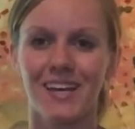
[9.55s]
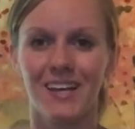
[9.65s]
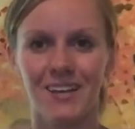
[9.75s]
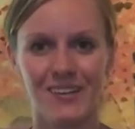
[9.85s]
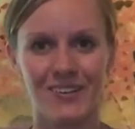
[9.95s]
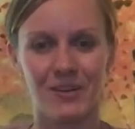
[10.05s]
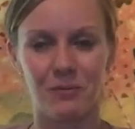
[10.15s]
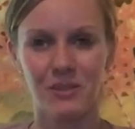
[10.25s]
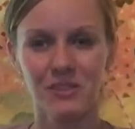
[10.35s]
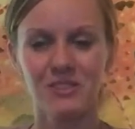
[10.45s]
And I
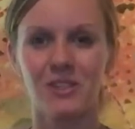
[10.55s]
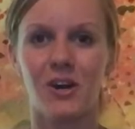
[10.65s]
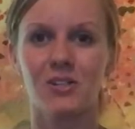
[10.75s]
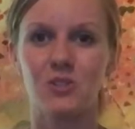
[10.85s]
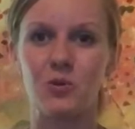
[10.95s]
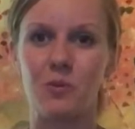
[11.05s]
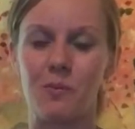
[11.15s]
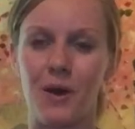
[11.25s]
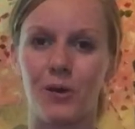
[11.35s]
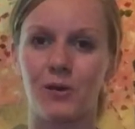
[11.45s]
wanted to talk to you
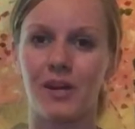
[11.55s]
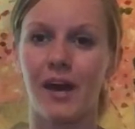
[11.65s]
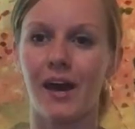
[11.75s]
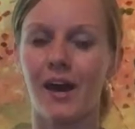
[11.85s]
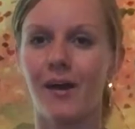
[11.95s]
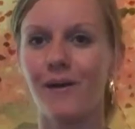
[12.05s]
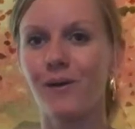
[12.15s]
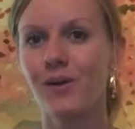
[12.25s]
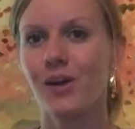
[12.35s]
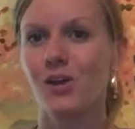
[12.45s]
about
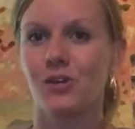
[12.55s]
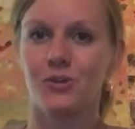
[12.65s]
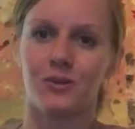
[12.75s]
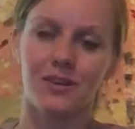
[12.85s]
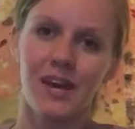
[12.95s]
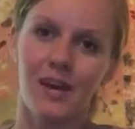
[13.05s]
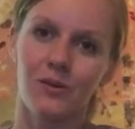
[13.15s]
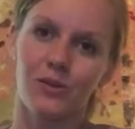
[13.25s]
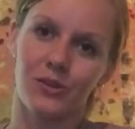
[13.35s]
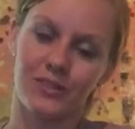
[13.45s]
how your
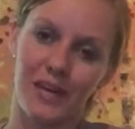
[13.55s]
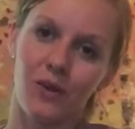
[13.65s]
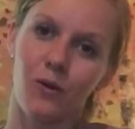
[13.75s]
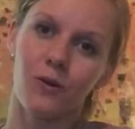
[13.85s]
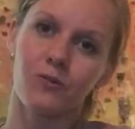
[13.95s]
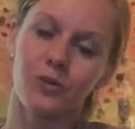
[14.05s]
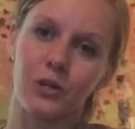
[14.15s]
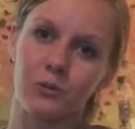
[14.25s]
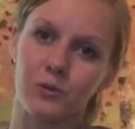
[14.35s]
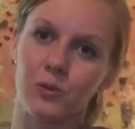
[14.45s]
layout, the decor of
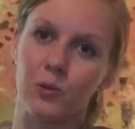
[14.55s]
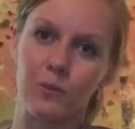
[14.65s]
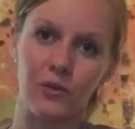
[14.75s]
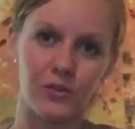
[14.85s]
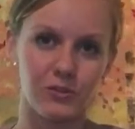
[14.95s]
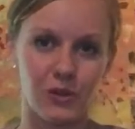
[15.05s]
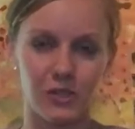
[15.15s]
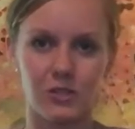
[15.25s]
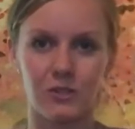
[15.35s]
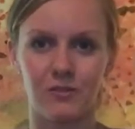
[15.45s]
your room, the
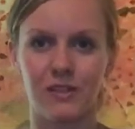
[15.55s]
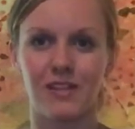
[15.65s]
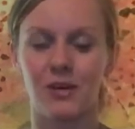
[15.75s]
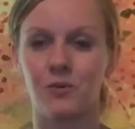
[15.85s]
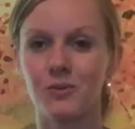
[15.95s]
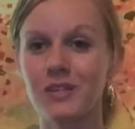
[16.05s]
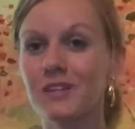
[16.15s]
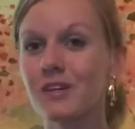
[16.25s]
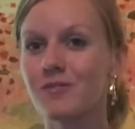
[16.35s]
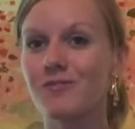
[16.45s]
structure of it can
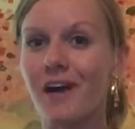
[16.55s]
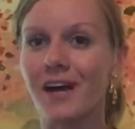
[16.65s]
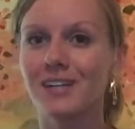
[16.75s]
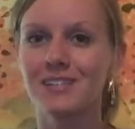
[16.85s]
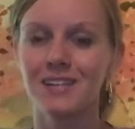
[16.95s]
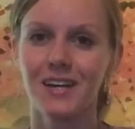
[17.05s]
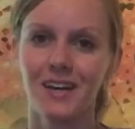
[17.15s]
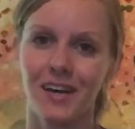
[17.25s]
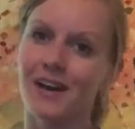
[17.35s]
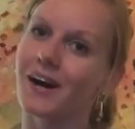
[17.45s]
really affect
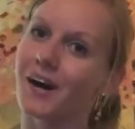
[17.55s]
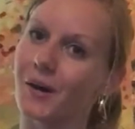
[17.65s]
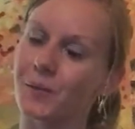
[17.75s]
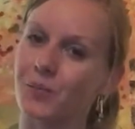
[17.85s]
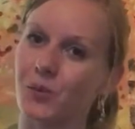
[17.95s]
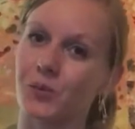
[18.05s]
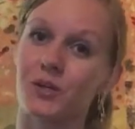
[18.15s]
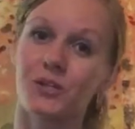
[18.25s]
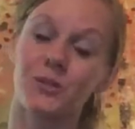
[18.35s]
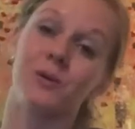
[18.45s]
where
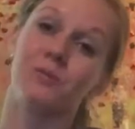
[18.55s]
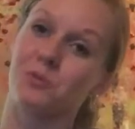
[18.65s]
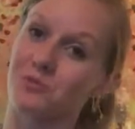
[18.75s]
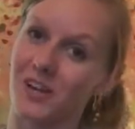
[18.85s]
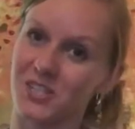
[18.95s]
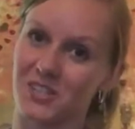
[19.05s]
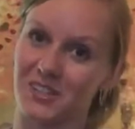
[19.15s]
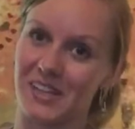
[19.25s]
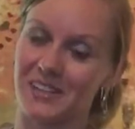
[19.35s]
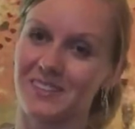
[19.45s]
you're going
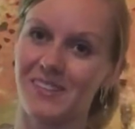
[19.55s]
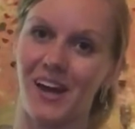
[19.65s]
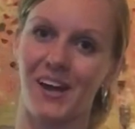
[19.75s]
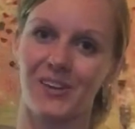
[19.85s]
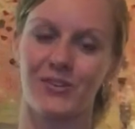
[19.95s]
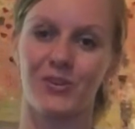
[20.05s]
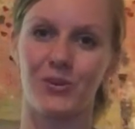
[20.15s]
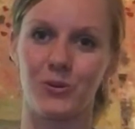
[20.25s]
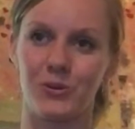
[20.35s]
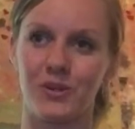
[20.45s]
professionally. That
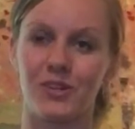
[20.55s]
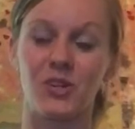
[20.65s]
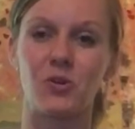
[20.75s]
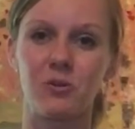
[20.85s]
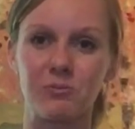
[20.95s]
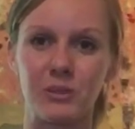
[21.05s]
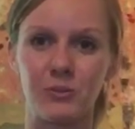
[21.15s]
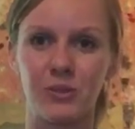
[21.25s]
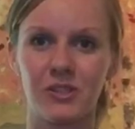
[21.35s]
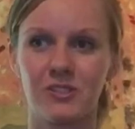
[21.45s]
you're in the corporate
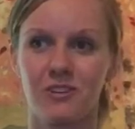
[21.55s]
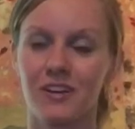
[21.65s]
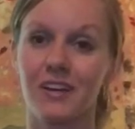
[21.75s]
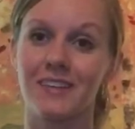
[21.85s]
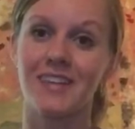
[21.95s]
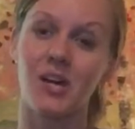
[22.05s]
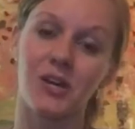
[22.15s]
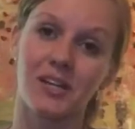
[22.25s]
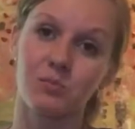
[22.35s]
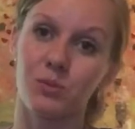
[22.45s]
world trying to get that
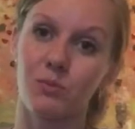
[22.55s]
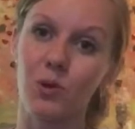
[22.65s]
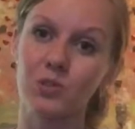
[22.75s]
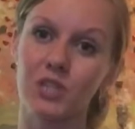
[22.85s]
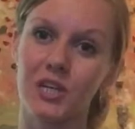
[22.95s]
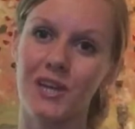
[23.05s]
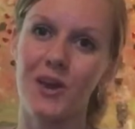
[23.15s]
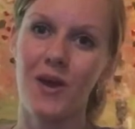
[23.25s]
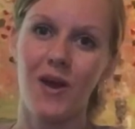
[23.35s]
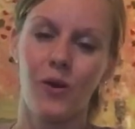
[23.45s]
next
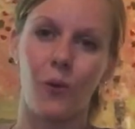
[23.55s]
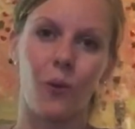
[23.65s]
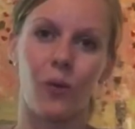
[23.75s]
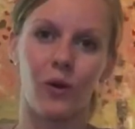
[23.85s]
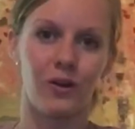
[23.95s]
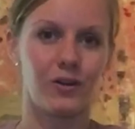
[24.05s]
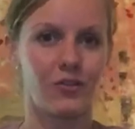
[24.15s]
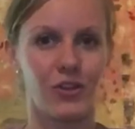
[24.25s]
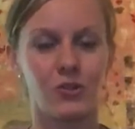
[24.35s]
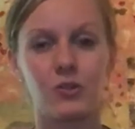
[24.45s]
promotion, or
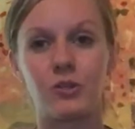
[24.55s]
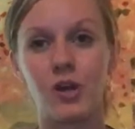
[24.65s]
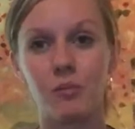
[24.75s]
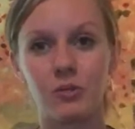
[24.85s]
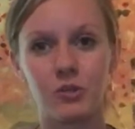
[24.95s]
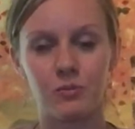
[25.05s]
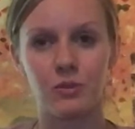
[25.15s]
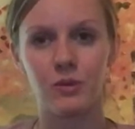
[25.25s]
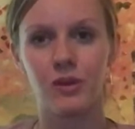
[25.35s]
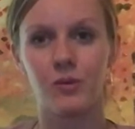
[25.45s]
that you're an
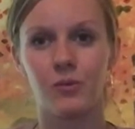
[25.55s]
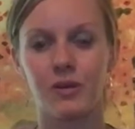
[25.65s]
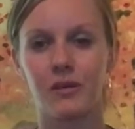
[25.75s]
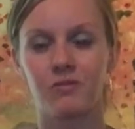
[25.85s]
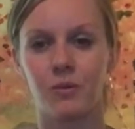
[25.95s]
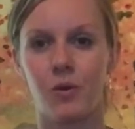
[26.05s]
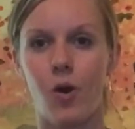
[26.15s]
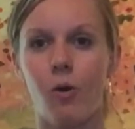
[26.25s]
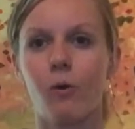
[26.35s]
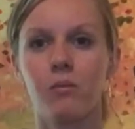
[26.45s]
entrepreneur working from
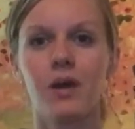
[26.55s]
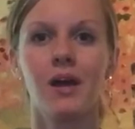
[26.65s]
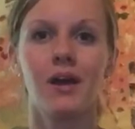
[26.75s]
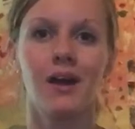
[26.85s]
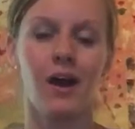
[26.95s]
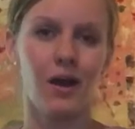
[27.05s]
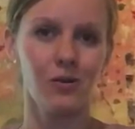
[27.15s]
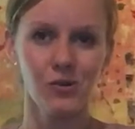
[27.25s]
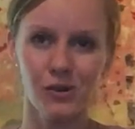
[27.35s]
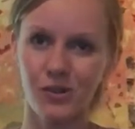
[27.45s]
home, how
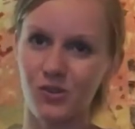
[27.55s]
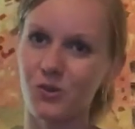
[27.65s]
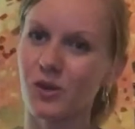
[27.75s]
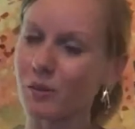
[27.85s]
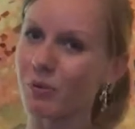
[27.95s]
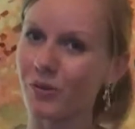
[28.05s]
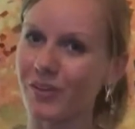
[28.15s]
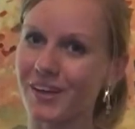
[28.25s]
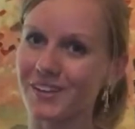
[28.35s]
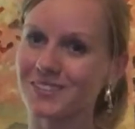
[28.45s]
you can do a couple of
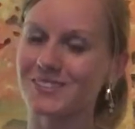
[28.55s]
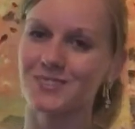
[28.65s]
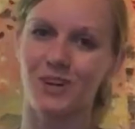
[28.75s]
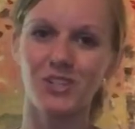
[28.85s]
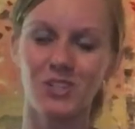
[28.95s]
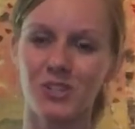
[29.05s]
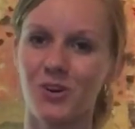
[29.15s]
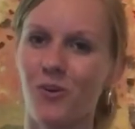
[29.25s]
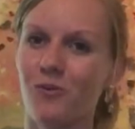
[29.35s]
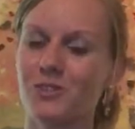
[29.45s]
things, structure your
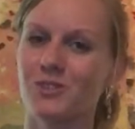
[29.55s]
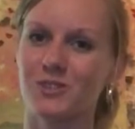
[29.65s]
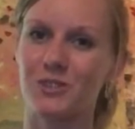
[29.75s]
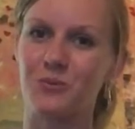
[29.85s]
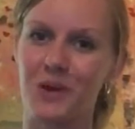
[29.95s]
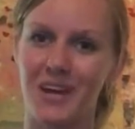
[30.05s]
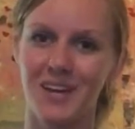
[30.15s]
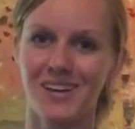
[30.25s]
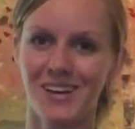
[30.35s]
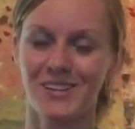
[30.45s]
home a certain
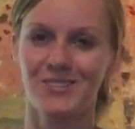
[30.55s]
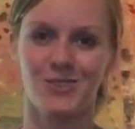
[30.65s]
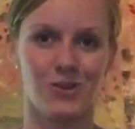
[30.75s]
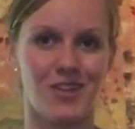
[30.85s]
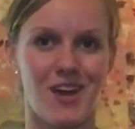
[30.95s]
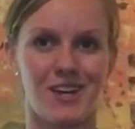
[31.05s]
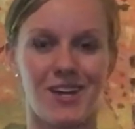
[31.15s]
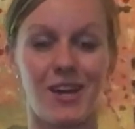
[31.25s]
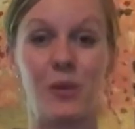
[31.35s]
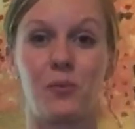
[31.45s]
way so that
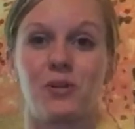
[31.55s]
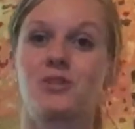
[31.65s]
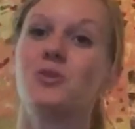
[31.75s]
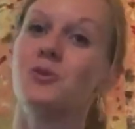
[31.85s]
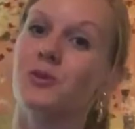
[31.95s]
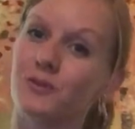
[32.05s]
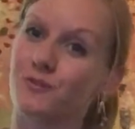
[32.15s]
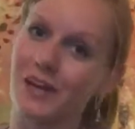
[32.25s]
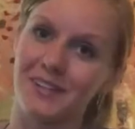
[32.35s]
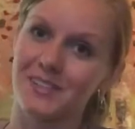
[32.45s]
it can work to your
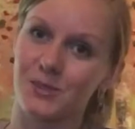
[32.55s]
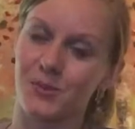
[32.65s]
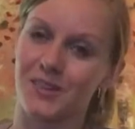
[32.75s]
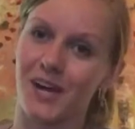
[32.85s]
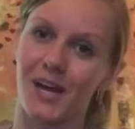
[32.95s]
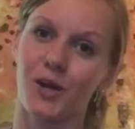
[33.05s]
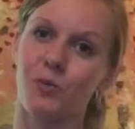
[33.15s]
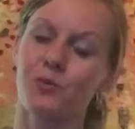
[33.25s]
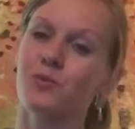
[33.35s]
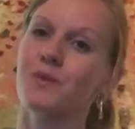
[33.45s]
advantage with that,
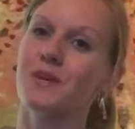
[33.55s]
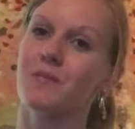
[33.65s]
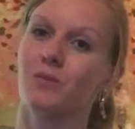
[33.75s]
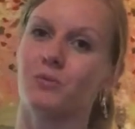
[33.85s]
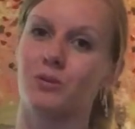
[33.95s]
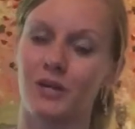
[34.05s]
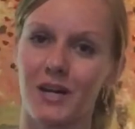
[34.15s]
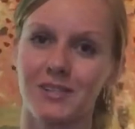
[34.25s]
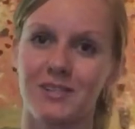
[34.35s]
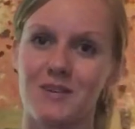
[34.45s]
help you be more
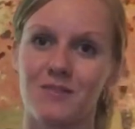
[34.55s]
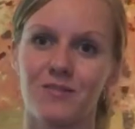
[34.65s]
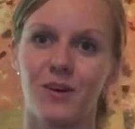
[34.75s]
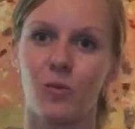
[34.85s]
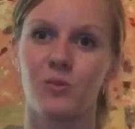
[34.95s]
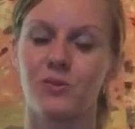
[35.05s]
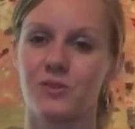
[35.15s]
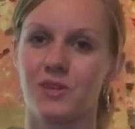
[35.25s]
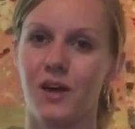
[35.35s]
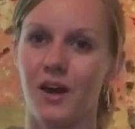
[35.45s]
productive, help you
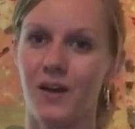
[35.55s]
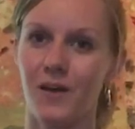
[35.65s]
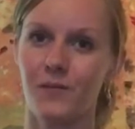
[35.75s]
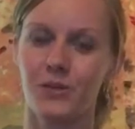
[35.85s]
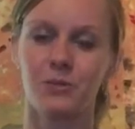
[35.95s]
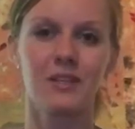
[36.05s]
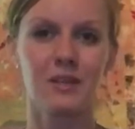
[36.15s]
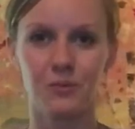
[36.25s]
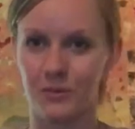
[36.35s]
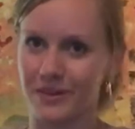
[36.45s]
to
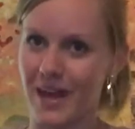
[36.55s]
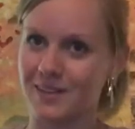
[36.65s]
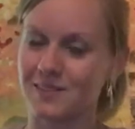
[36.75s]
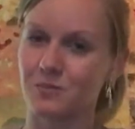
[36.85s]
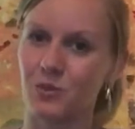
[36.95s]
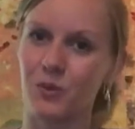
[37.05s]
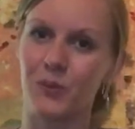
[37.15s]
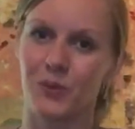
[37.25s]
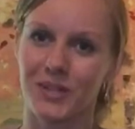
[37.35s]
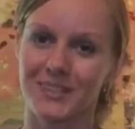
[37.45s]
really relax in
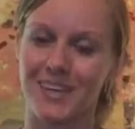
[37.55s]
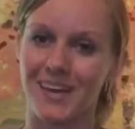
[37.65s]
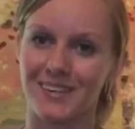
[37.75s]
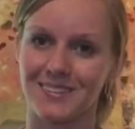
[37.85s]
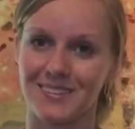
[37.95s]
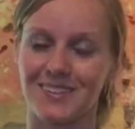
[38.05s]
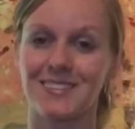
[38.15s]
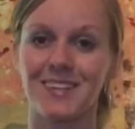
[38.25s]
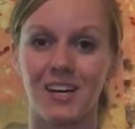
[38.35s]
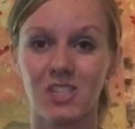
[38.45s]
between work days and
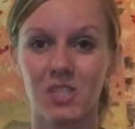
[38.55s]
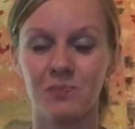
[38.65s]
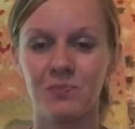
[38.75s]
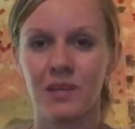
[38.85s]
such.